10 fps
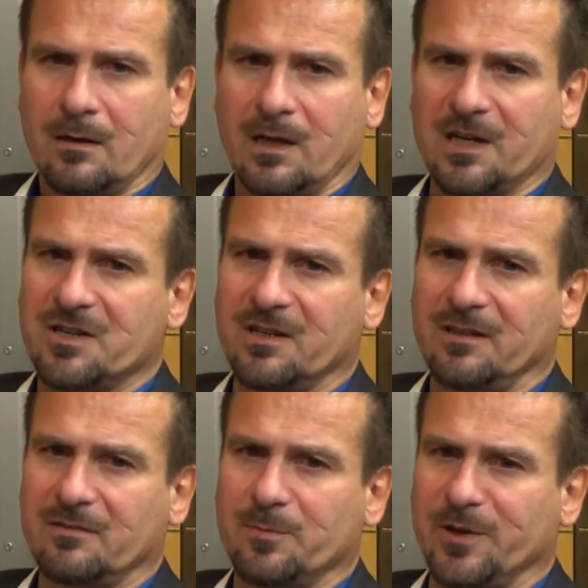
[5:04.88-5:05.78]

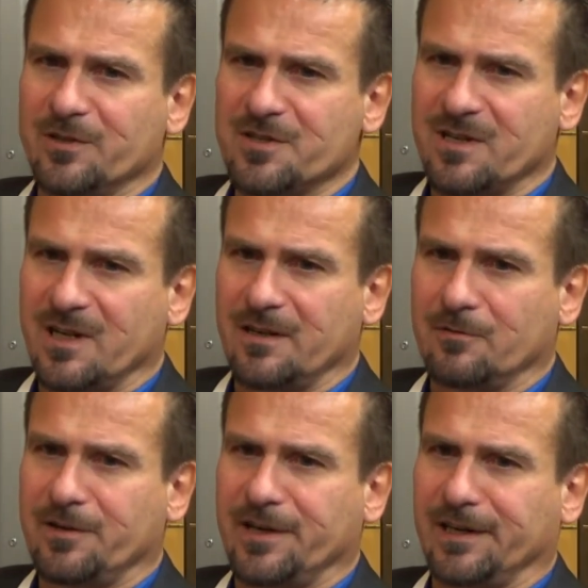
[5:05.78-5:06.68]
Actually, to be honest, I
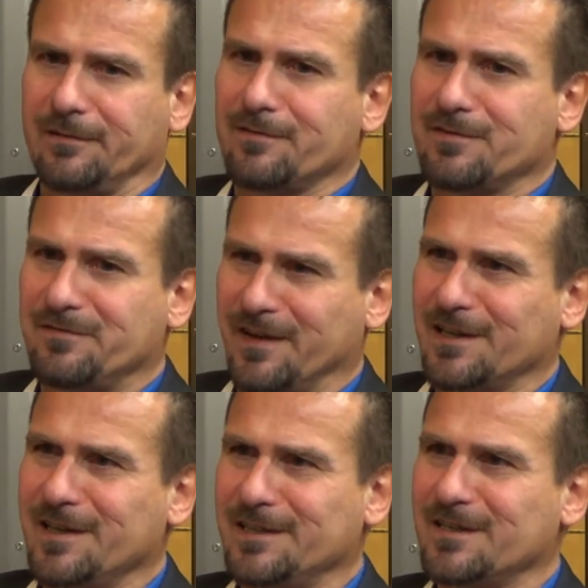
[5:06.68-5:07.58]
don't care if it's
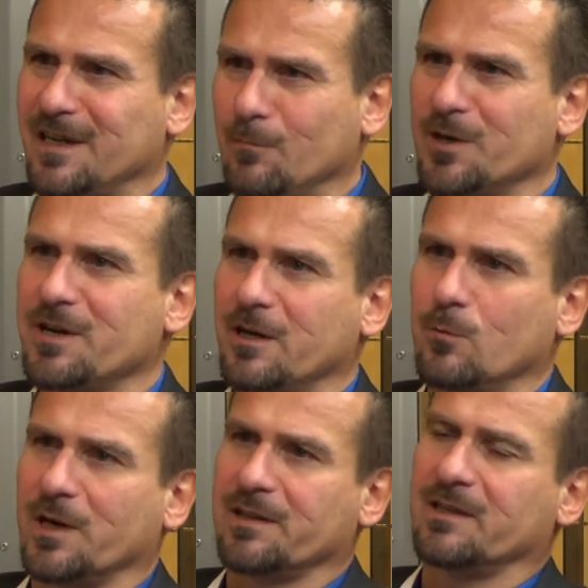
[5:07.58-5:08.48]
validated. I want to know
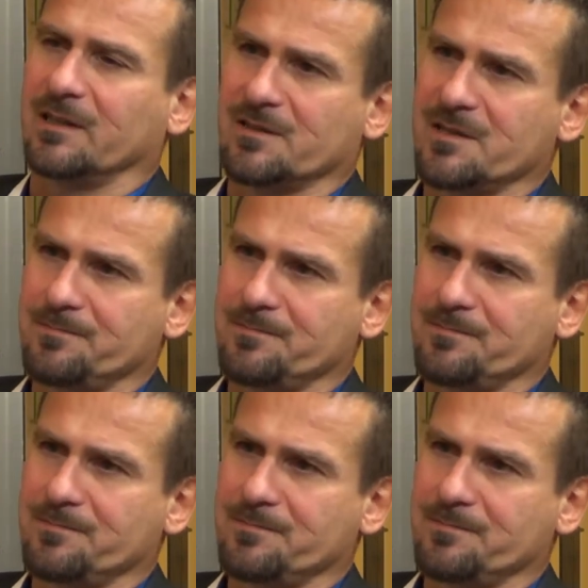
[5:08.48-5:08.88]
what it does.